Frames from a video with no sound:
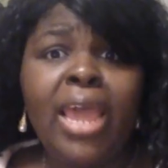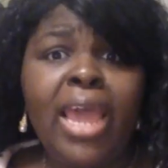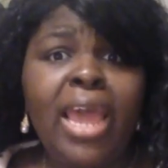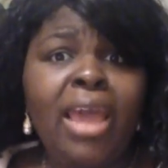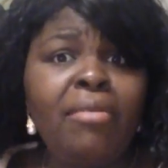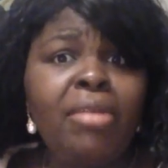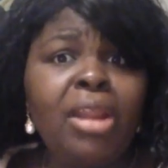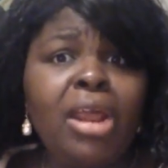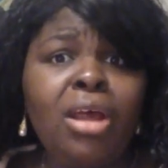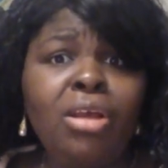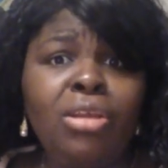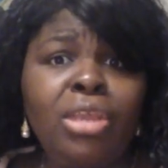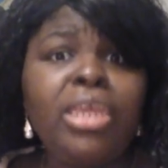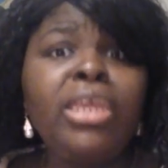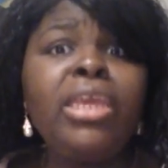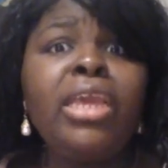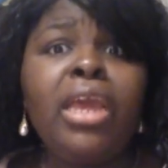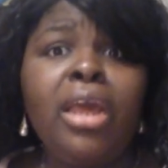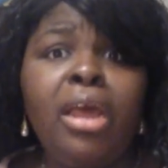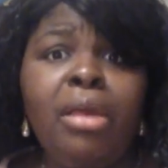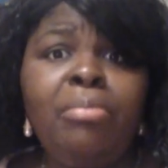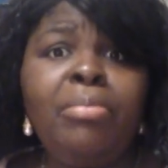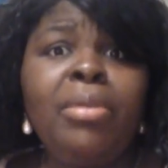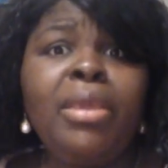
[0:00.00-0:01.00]
and have it all,
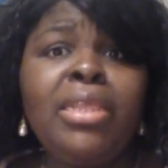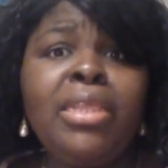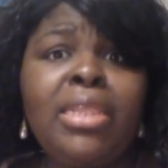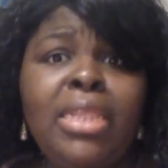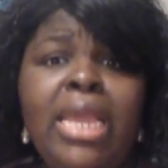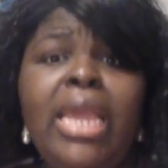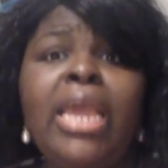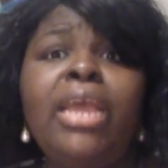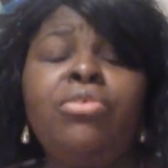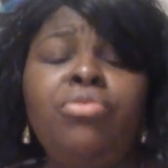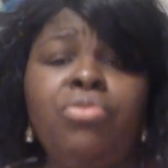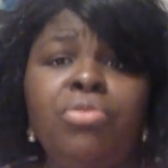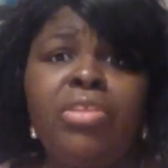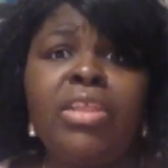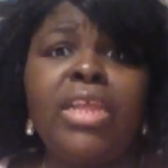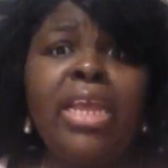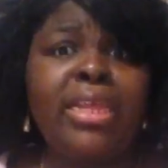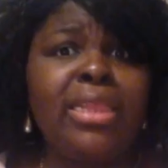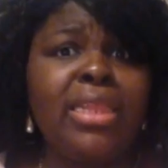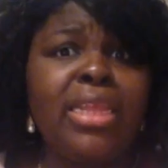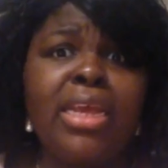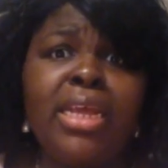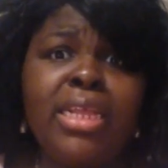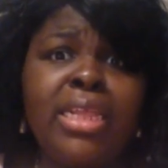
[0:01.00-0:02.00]
yeah, be extra
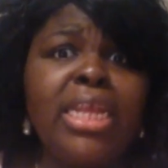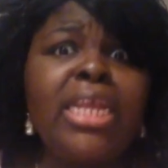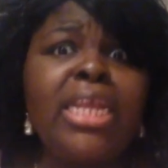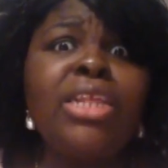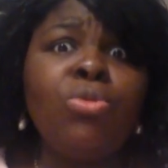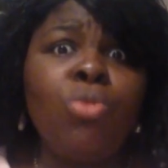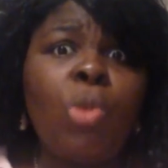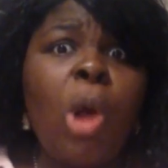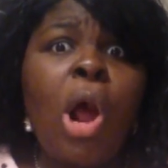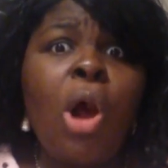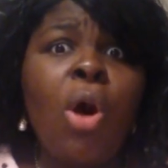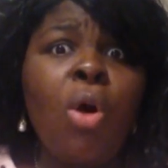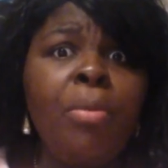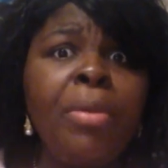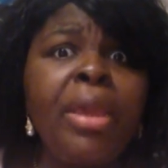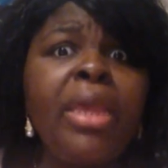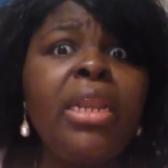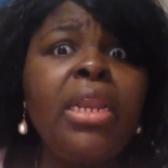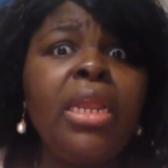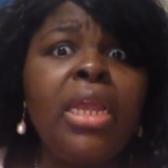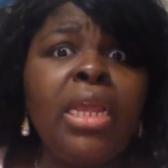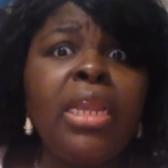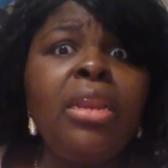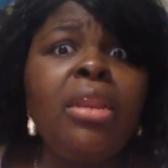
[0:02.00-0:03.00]
sexy. Because it's warm
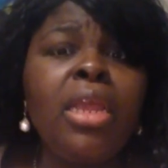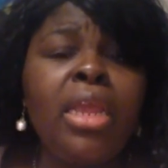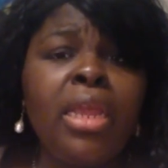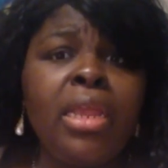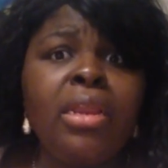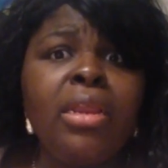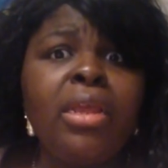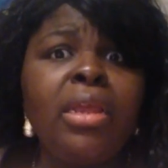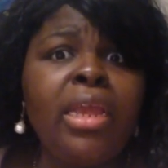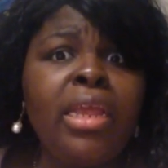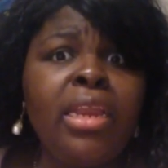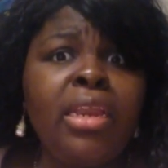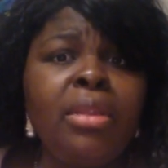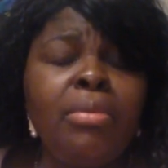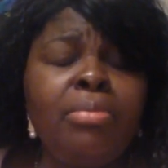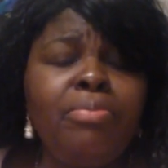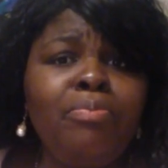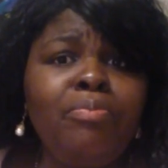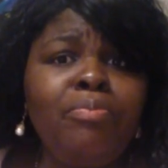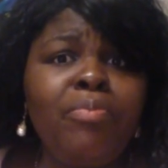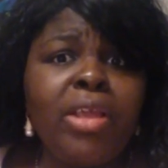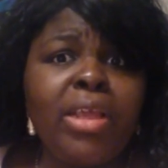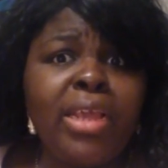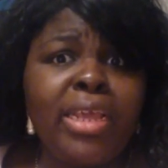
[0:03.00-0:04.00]
in, in, in,
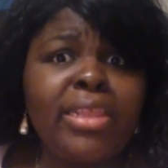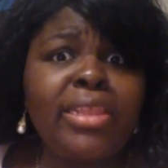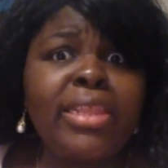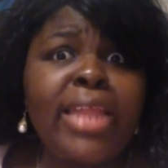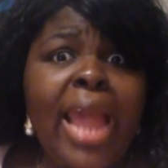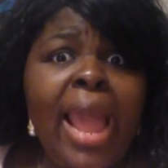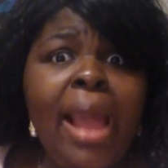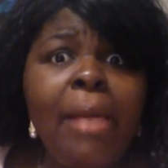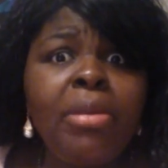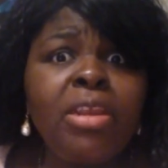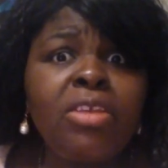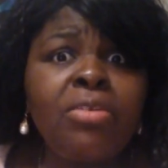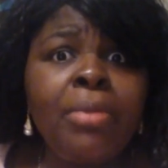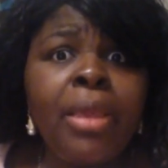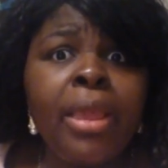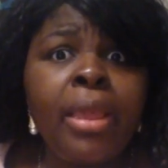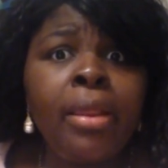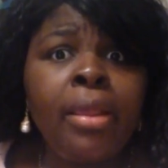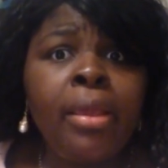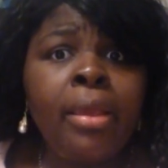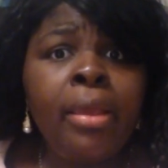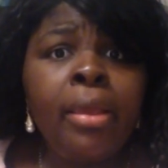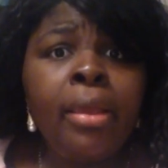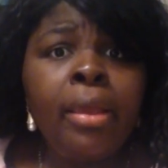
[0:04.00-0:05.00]
in the establishment.